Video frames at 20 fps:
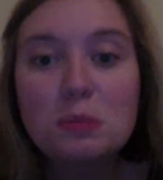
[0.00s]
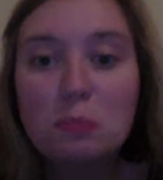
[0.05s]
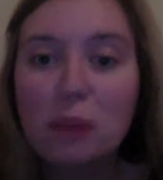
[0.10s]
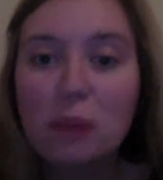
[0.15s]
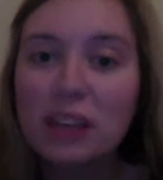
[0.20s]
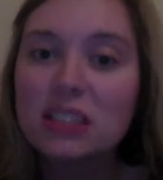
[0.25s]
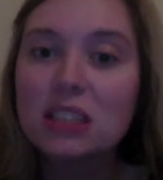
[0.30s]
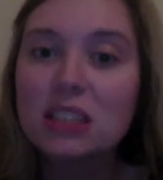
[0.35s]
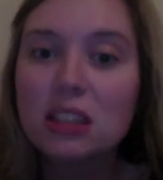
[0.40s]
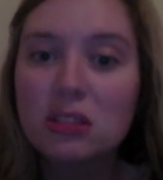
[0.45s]

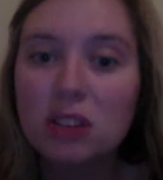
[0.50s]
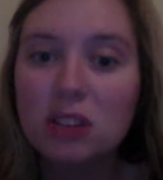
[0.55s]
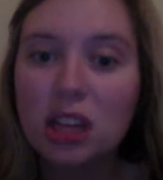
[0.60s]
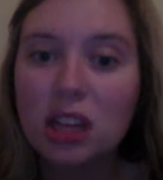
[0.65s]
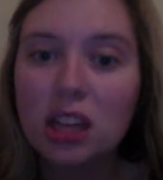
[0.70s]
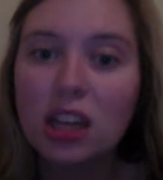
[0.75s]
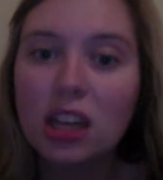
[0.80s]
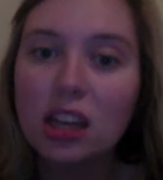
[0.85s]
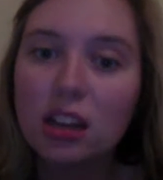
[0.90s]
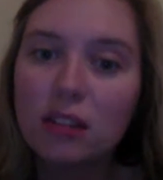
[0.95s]
basically
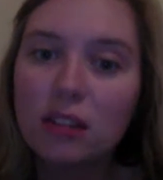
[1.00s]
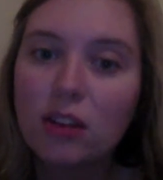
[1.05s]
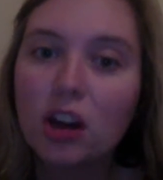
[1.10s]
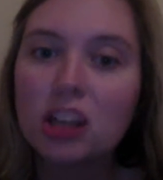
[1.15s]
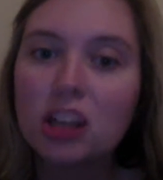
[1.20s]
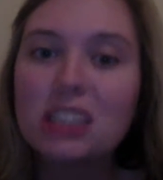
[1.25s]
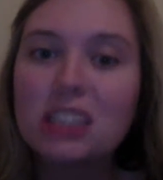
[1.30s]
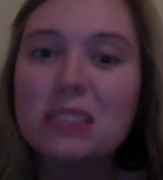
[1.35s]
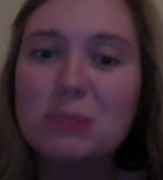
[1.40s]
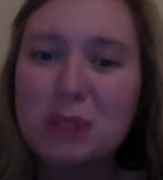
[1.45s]
the end of
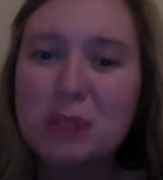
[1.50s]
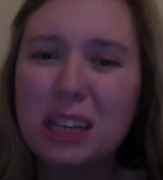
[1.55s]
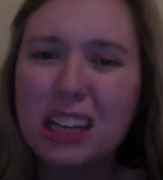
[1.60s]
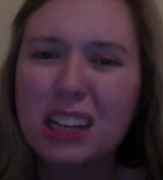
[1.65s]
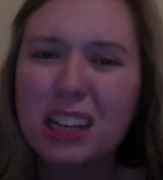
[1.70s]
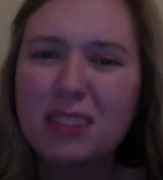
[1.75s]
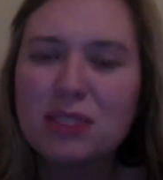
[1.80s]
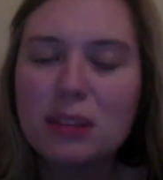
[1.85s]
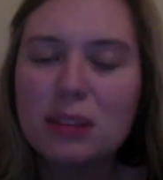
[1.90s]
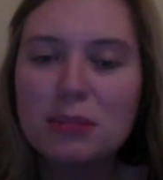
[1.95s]
August, beginning
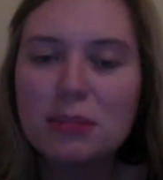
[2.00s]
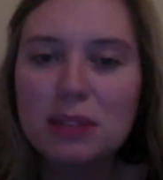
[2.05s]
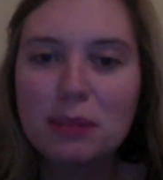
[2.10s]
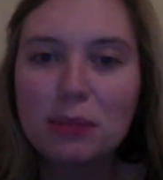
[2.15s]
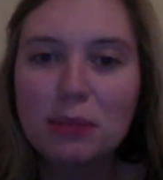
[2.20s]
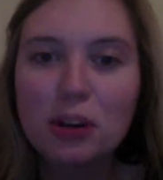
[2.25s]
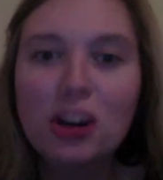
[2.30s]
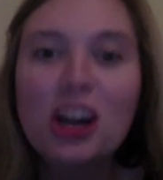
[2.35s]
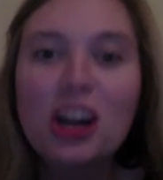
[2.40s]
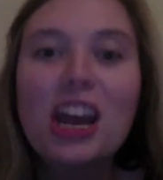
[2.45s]
of
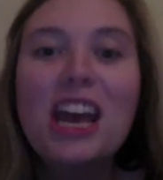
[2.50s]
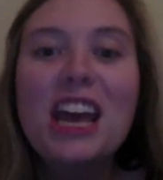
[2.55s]
September,